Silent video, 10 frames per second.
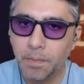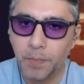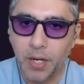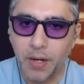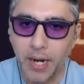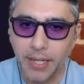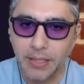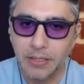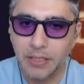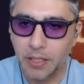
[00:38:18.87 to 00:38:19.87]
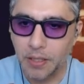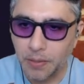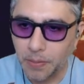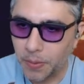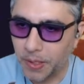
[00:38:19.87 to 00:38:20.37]
All right,
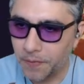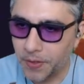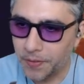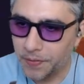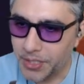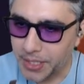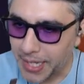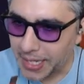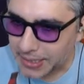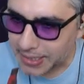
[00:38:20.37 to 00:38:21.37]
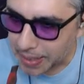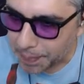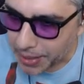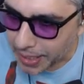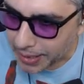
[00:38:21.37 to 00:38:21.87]
so we've done that step,
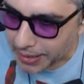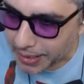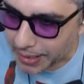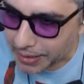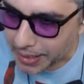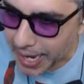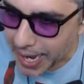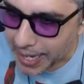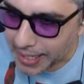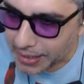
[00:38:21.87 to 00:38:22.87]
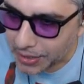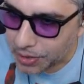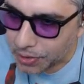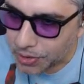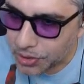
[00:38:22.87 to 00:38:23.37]
and then add to
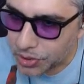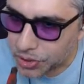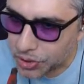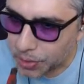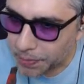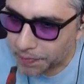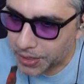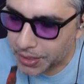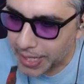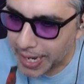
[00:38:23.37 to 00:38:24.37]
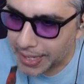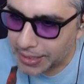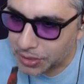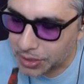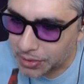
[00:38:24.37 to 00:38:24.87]
your
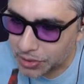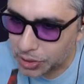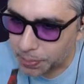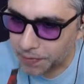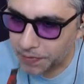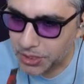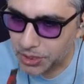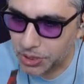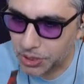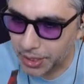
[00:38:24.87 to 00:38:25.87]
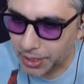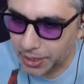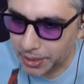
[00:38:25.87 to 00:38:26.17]
supervision tree.